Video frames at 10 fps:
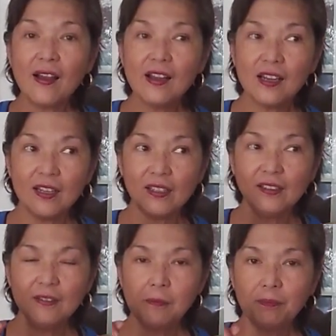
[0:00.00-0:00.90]

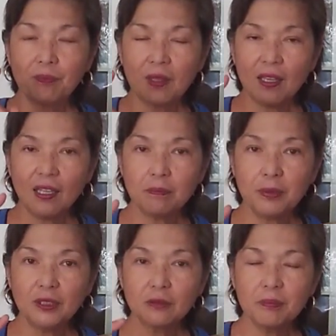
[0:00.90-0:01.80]
I had
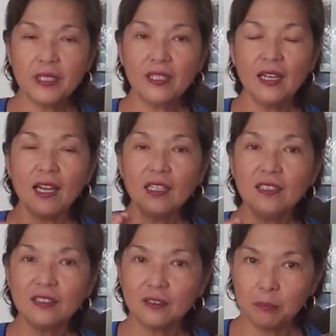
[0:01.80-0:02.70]
built me a
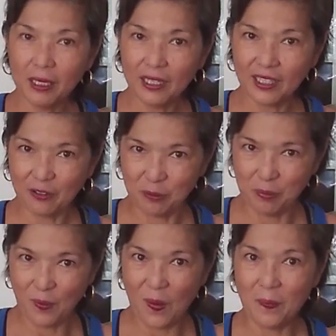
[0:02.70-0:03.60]
little Bahay
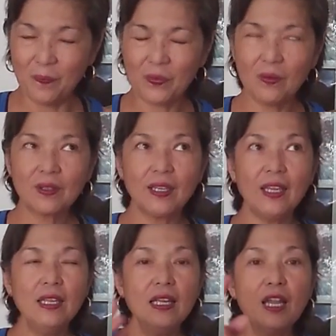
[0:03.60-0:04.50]
Kubo.
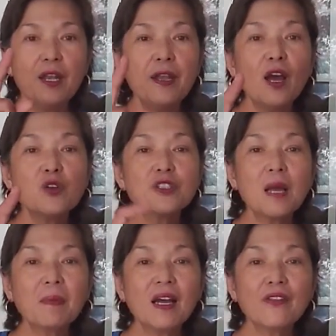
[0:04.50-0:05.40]
Okay? Now,
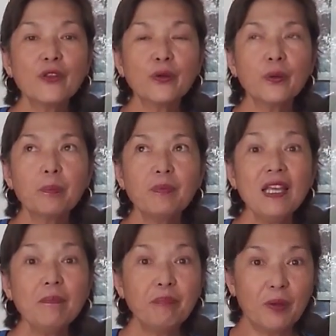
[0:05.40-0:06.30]
some other
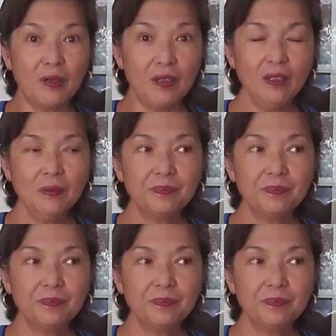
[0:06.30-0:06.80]
people